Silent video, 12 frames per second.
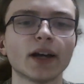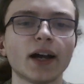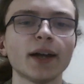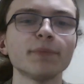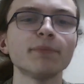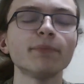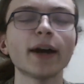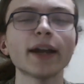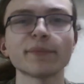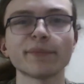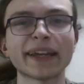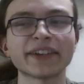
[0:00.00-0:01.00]

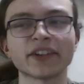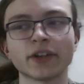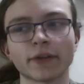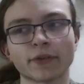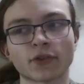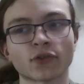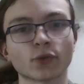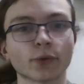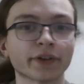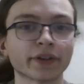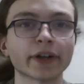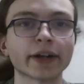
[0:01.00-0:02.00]
might make another
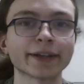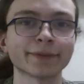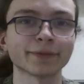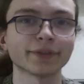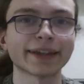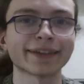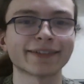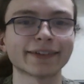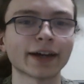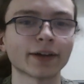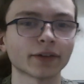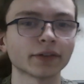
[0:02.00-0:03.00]
storyline later
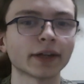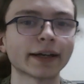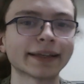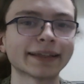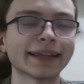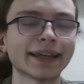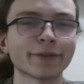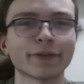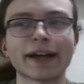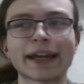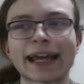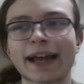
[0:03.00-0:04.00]
down the line if
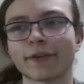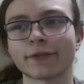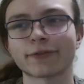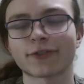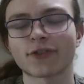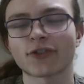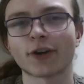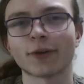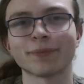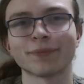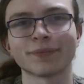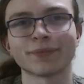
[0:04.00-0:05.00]
I have
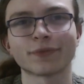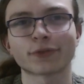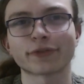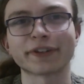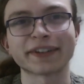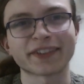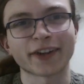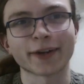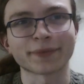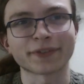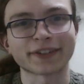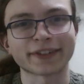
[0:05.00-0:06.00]
some free
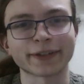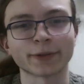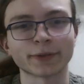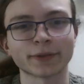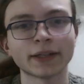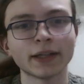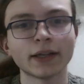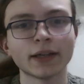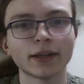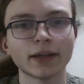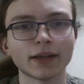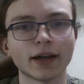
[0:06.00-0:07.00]
time to kill.
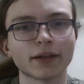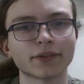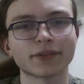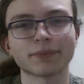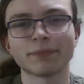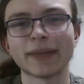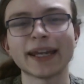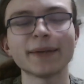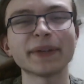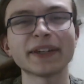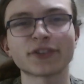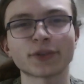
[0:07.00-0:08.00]

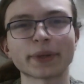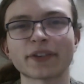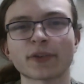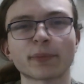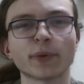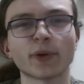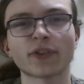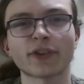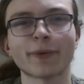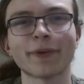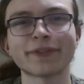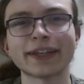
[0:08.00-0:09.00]
Maybe to explore
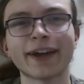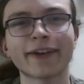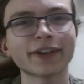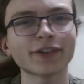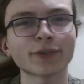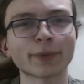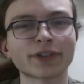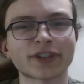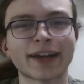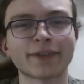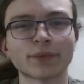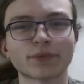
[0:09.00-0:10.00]
some of the areas which
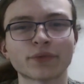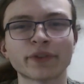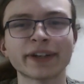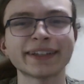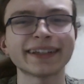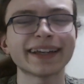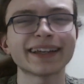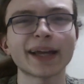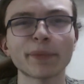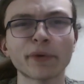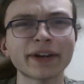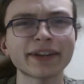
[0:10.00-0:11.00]
I haven't really
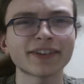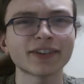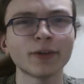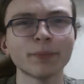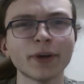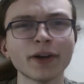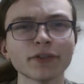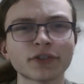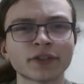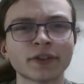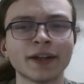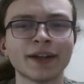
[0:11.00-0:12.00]
elaborated on
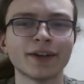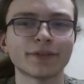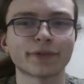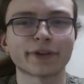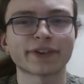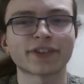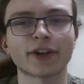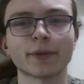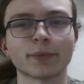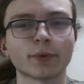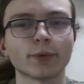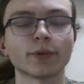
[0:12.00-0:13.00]
much. For
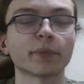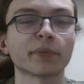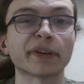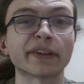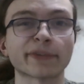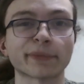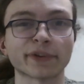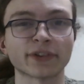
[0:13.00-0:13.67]
example, the Principate